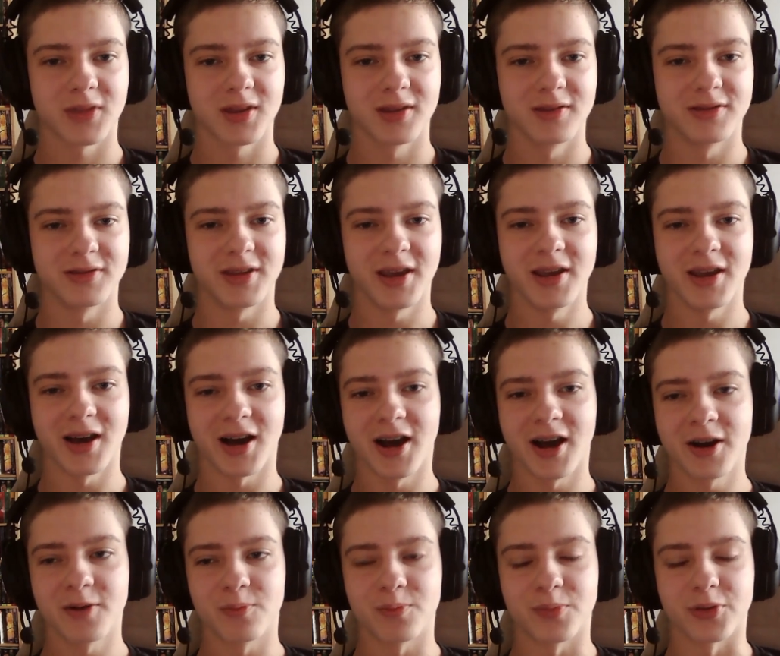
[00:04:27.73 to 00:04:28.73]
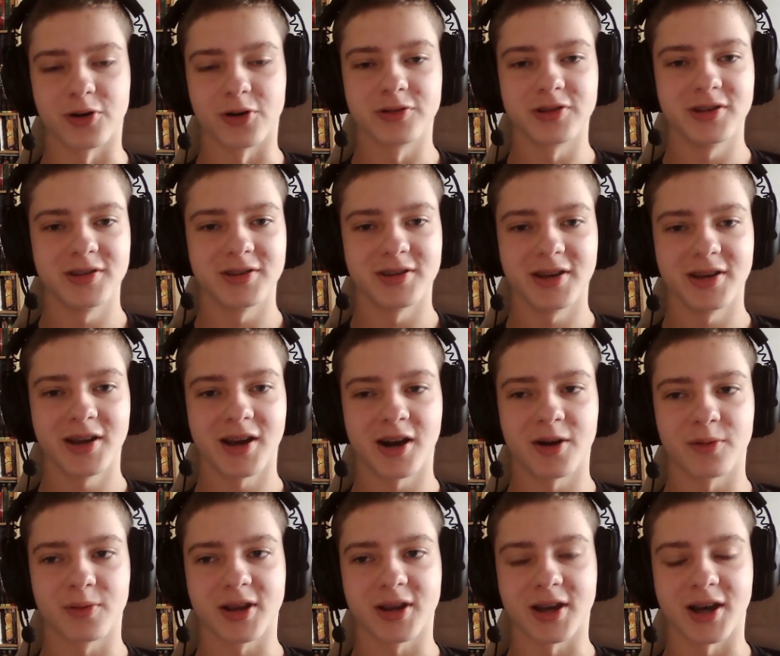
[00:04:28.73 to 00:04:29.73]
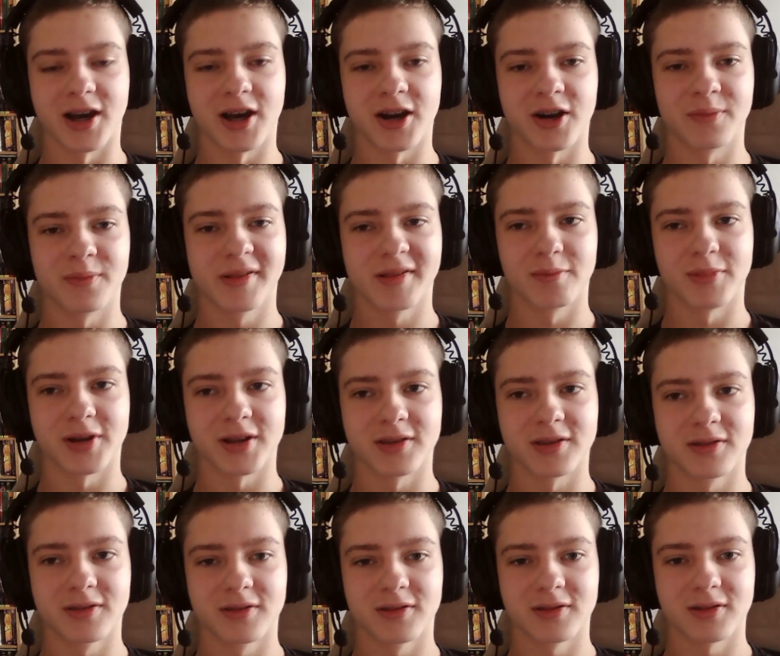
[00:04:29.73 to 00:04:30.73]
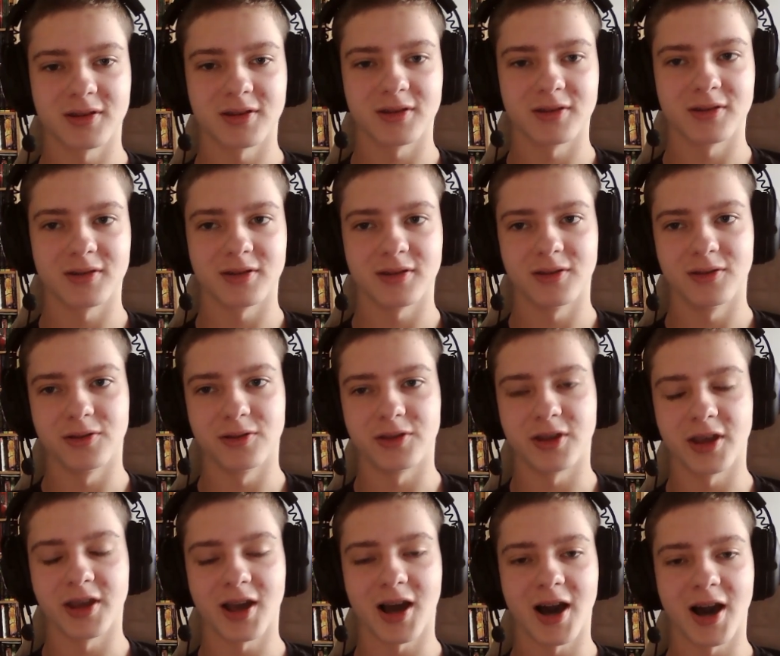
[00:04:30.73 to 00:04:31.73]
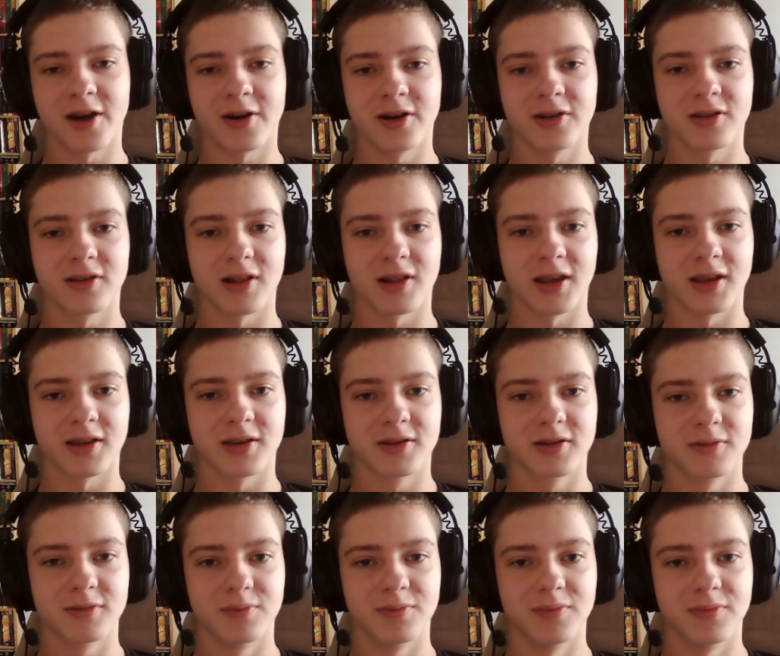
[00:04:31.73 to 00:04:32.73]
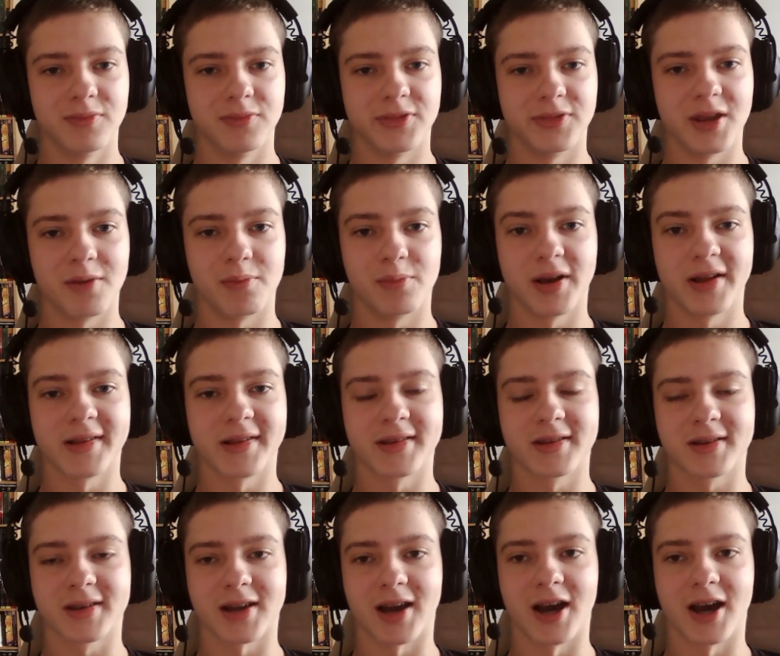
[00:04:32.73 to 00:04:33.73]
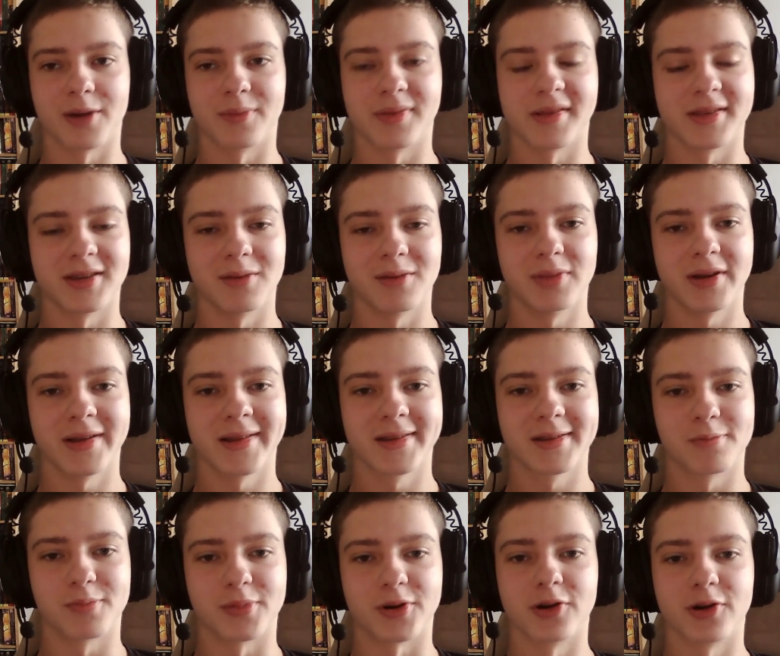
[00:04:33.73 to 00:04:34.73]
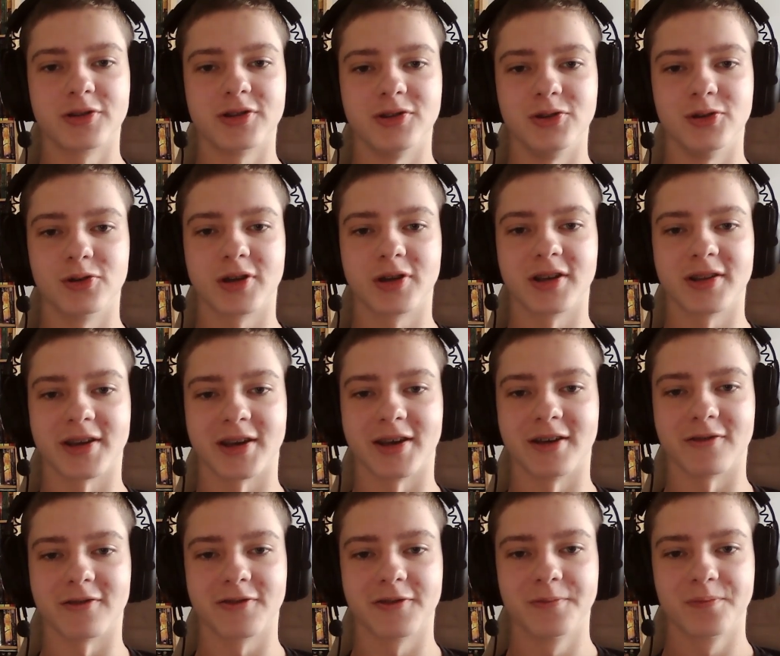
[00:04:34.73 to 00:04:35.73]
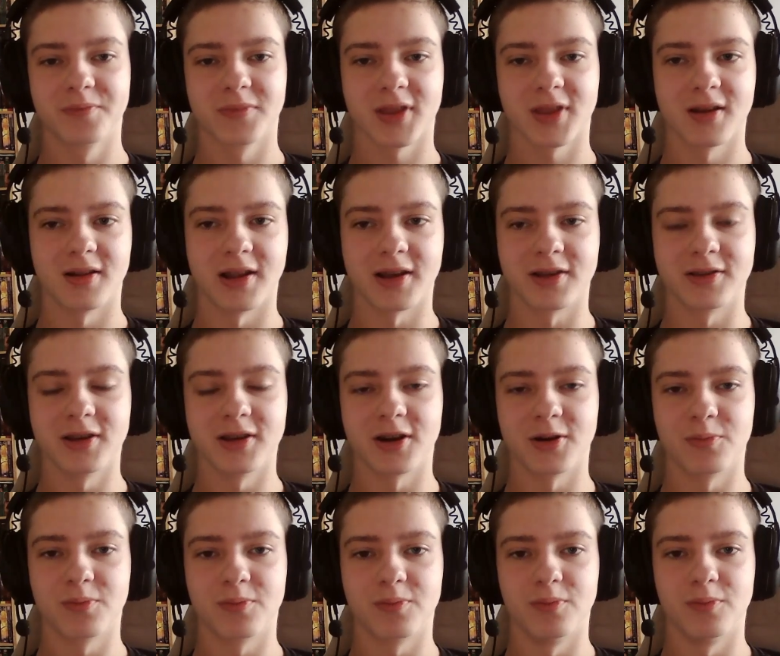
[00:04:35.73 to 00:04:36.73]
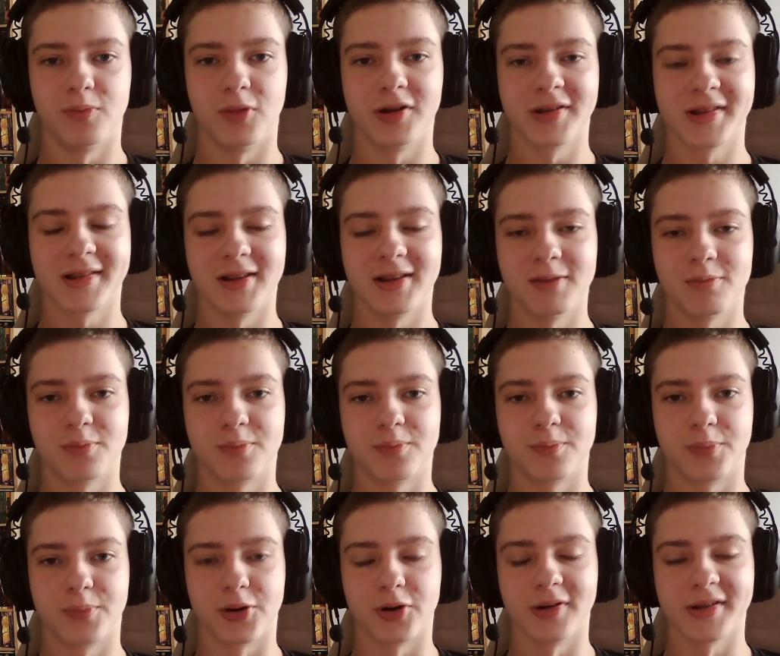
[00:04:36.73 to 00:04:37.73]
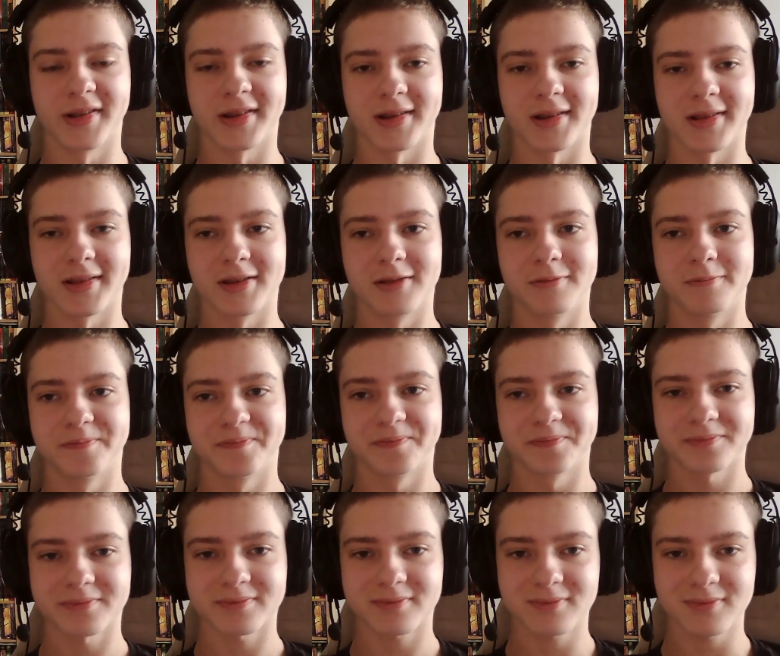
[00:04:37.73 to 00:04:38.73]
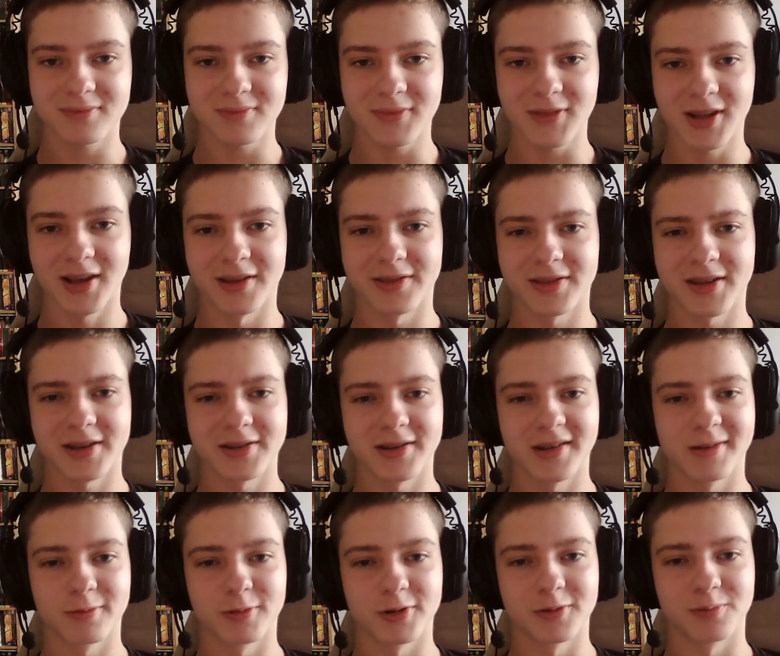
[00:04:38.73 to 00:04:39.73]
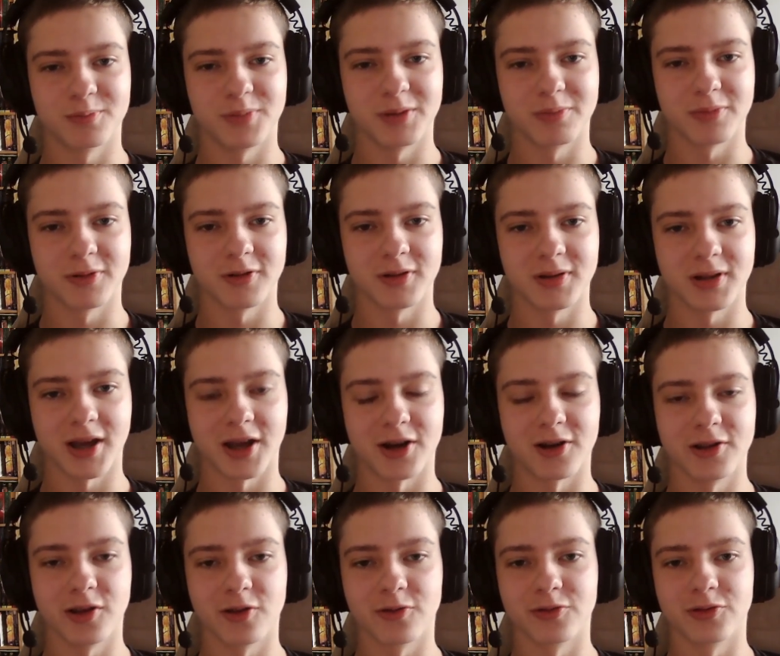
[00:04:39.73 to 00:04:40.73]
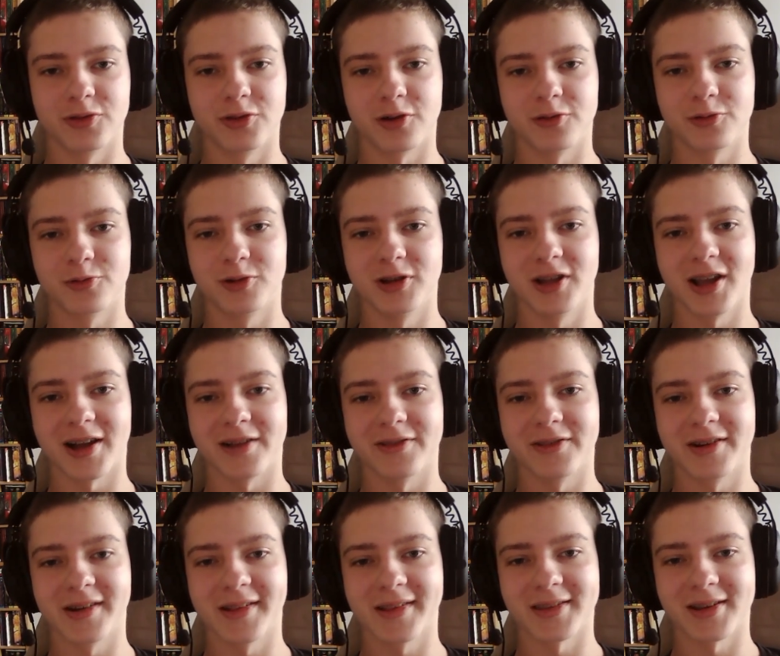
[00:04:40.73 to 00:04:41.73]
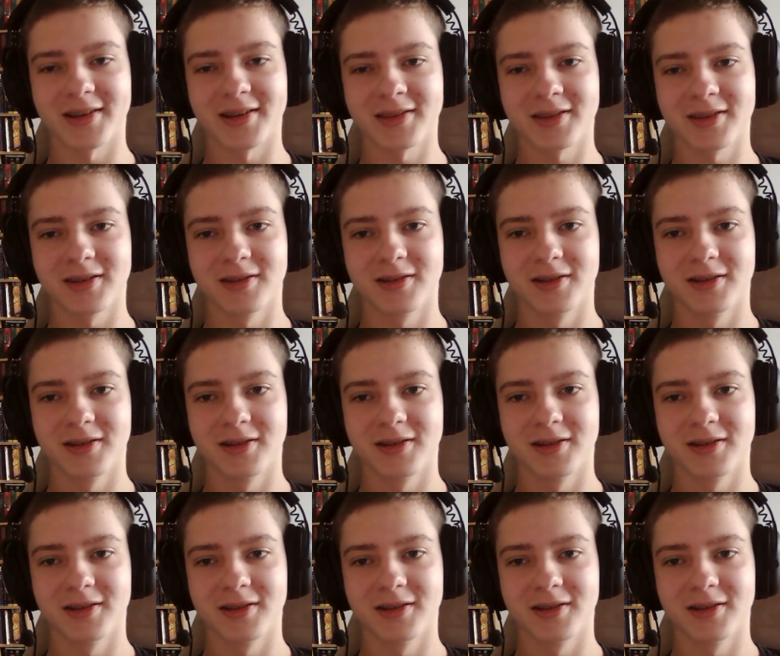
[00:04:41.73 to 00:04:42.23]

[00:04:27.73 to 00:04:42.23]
they are protein, they are carbs, but they aren't like the best carbs, the best protein you can have. Like they are mostly processed. And that is what people early on don't really understand.